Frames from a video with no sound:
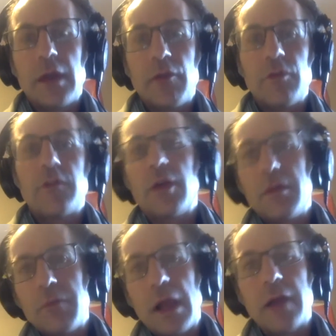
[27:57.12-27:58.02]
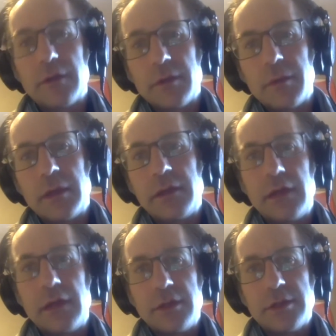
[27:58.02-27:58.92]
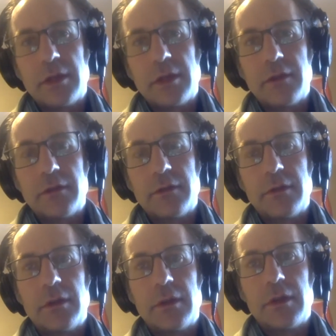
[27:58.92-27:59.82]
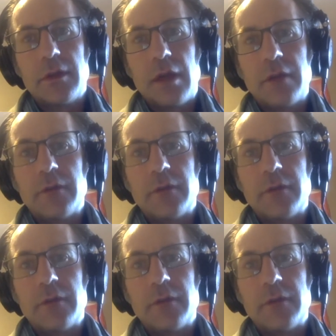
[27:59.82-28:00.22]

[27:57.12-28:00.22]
returning back to the meditation as the